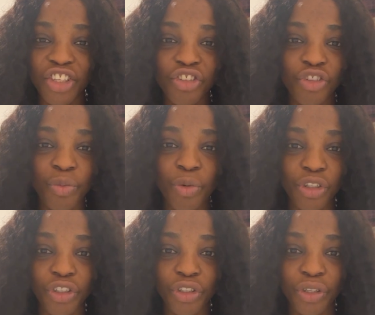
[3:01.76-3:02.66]
too
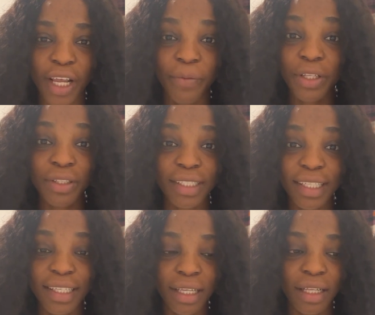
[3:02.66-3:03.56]
much. I went to the
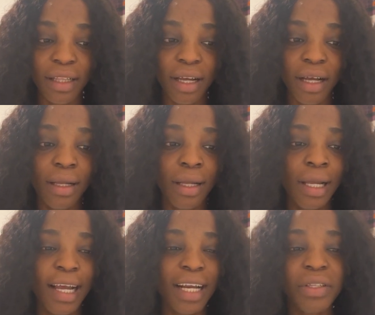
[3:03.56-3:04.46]
city center.
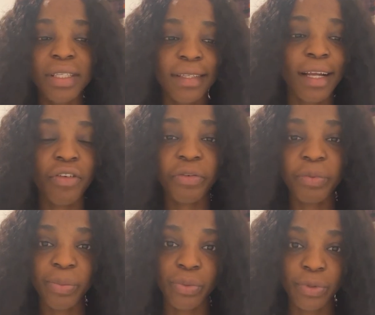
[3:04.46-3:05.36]
I noticed that a lot of
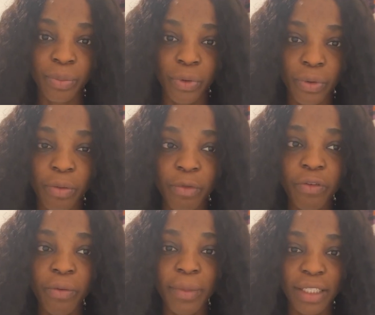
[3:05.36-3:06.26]
people smoke. Coming
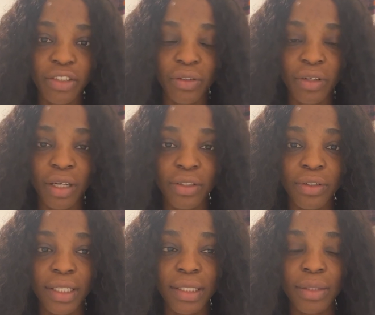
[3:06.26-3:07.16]
from Nigeria, you
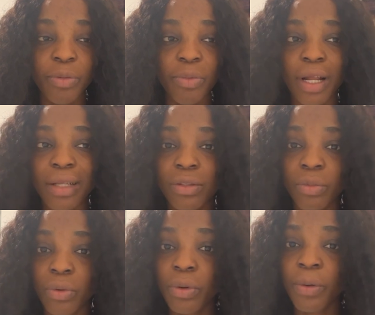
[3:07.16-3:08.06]
get the people that
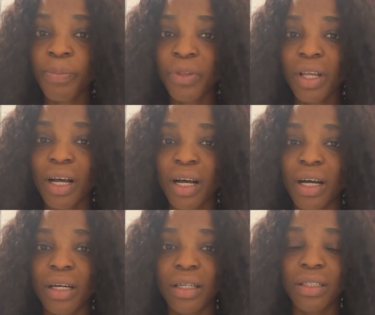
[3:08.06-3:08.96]
smoke.
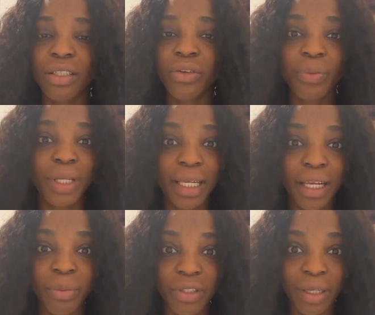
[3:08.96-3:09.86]
They don't really care
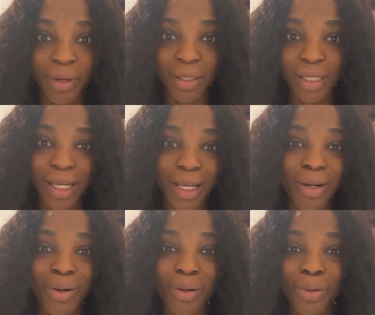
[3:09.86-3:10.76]
much about their
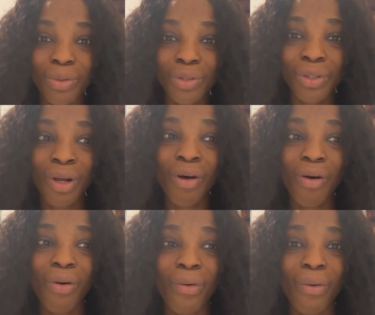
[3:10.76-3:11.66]
health,
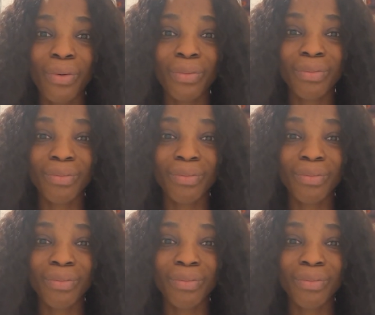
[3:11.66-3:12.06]
or